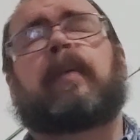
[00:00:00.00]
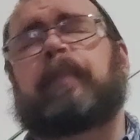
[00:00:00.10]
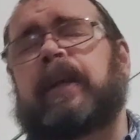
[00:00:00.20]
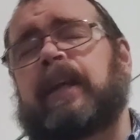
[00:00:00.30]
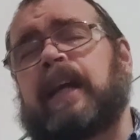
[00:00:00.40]

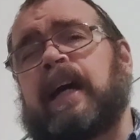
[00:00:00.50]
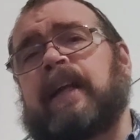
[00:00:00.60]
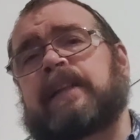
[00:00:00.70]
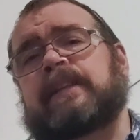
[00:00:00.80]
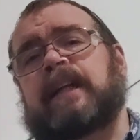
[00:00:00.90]
but
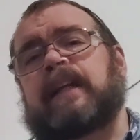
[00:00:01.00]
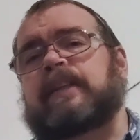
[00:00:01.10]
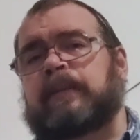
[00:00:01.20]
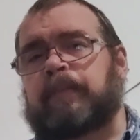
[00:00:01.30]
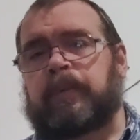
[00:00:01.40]
not as tight
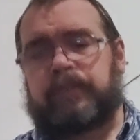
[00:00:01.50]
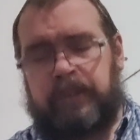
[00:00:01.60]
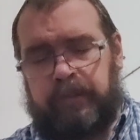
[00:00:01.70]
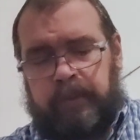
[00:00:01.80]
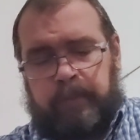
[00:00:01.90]
as improved
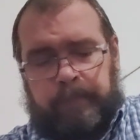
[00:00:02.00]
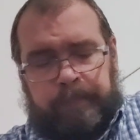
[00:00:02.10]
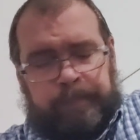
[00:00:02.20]
cylinder.